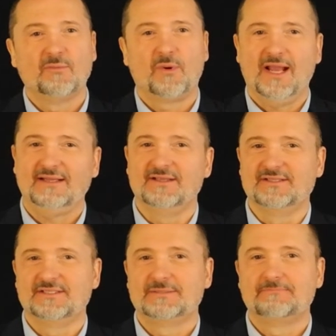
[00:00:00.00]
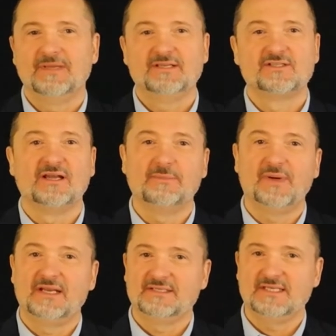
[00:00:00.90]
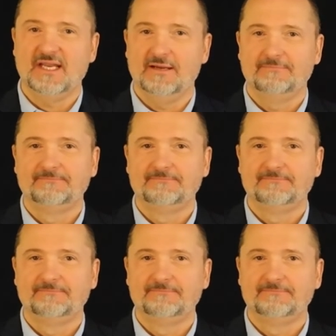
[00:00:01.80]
practice is not a panacea.